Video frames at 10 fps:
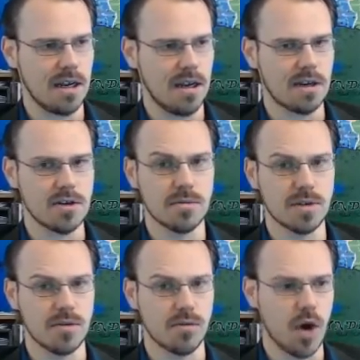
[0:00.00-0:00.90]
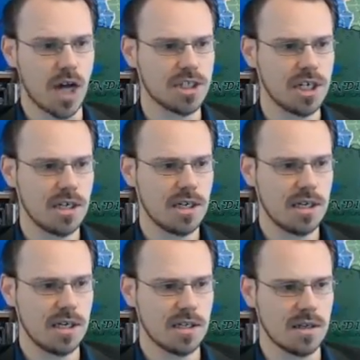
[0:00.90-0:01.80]
in terms of rushing,
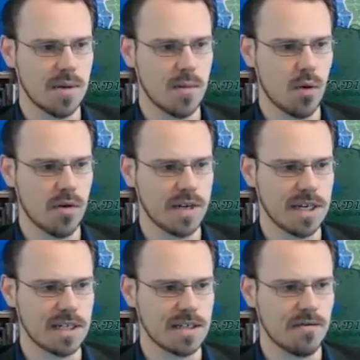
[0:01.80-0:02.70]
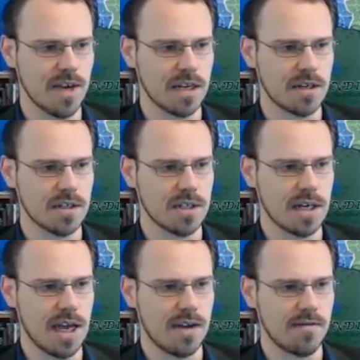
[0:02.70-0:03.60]
he's going to be more of a disadvantage than an
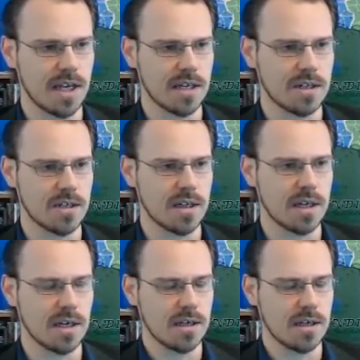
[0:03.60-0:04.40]
advantage, I think.